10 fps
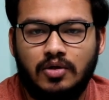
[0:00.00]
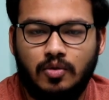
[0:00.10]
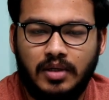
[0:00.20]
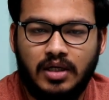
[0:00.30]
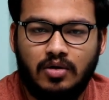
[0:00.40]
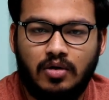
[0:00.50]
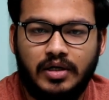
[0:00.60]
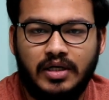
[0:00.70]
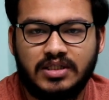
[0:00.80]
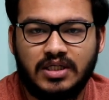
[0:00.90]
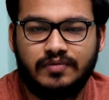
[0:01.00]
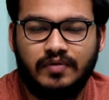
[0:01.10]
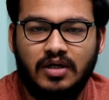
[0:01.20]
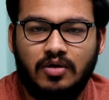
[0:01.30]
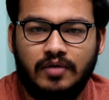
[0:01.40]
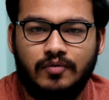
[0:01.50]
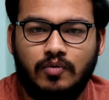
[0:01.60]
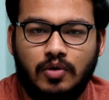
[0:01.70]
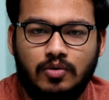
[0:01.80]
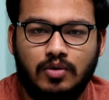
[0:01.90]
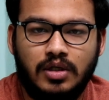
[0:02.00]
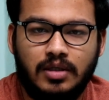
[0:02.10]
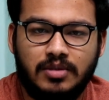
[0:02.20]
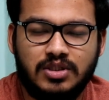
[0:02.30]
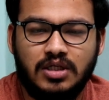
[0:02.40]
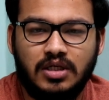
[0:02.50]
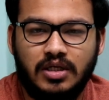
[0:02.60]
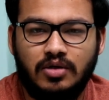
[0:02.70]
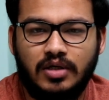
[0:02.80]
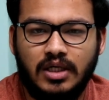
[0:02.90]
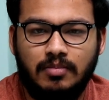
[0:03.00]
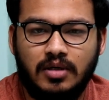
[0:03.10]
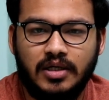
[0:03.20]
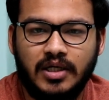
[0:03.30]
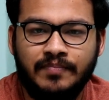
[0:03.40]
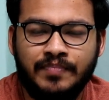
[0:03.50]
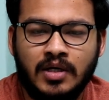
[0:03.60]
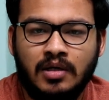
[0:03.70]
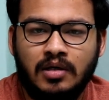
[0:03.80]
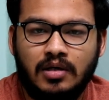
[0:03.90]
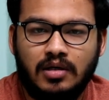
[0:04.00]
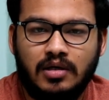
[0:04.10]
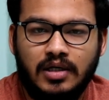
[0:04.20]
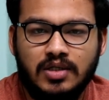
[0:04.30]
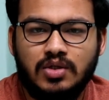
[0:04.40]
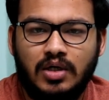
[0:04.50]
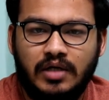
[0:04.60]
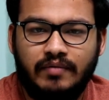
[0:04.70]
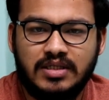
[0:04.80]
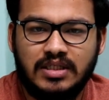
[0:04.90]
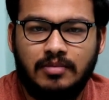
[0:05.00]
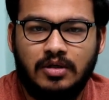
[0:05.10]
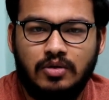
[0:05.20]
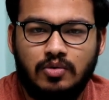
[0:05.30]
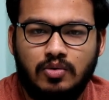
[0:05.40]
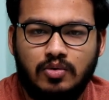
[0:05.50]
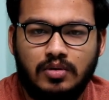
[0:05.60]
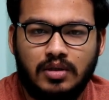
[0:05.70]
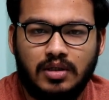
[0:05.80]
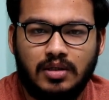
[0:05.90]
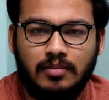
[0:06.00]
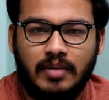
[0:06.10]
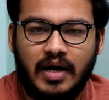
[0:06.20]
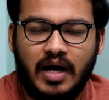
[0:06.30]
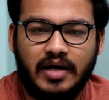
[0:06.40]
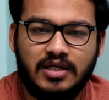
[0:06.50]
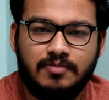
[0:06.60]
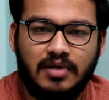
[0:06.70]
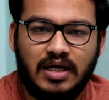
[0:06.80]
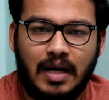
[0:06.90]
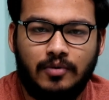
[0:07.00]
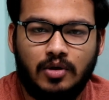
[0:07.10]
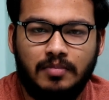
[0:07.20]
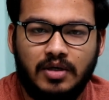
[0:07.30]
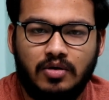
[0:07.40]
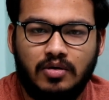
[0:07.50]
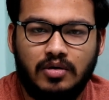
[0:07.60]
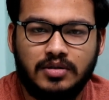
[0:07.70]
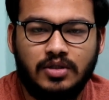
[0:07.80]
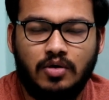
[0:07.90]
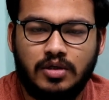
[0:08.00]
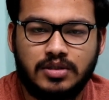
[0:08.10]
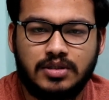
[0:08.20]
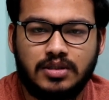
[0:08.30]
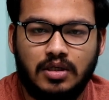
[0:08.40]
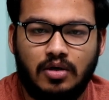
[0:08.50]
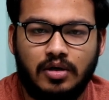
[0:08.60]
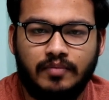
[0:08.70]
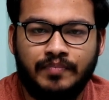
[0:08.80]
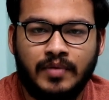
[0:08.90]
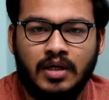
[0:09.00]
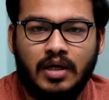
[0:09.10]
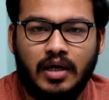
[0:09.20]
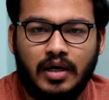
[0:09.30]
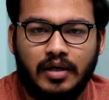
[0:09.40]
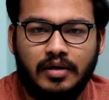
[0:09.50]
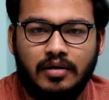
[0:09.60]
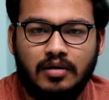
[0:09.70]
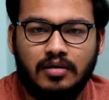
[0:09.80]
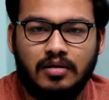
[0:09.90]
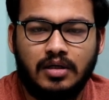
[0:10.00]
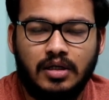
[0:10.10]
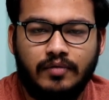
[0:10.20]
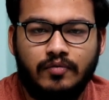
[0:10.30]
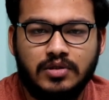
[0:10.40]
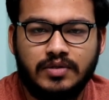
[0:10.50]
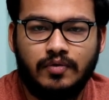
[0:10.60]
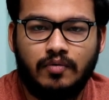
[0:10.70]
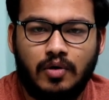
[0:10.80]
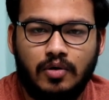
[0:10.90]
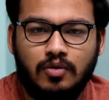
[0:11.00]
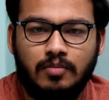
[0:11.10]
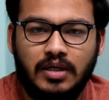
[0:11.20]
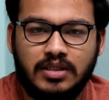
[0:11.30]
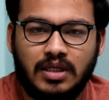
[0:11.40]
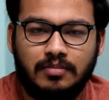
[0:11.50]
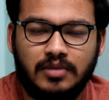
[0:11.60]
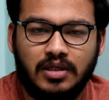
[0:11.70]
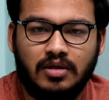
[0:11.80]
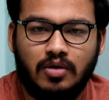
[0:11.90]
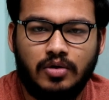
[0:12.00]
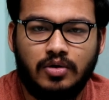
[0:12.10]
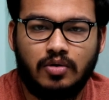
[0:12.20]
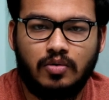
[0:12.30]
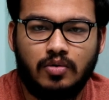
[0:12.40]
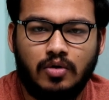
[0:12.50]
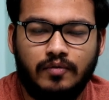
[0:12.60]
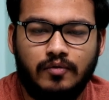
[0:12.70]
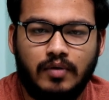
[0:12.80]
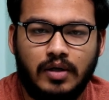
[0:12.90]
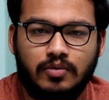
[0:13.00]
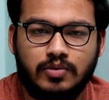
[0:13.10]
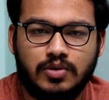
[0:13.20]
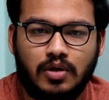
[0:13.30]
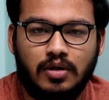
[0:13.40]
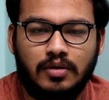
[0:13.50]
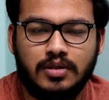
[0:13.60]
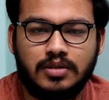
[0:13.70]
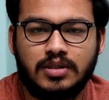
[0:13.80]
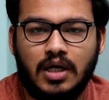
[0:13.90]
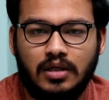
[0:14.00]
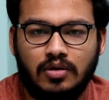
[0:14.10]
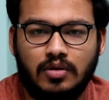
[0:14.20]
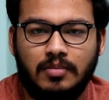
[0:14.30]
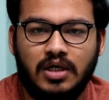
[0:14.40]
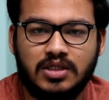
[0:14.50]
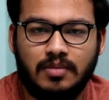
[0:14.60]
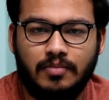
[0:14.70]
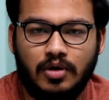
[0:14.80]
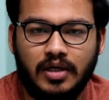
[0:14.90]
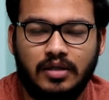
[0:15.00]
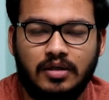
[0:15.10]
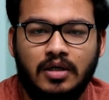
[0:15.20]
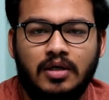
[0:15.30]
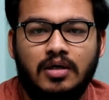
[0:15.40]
domain or data science field, or if you want to learn machine learning or deep learning, it is not advisable to buy higher spec laptop because it costs a lot. And of course, if you want to build something on your own, or if you want to start or make some product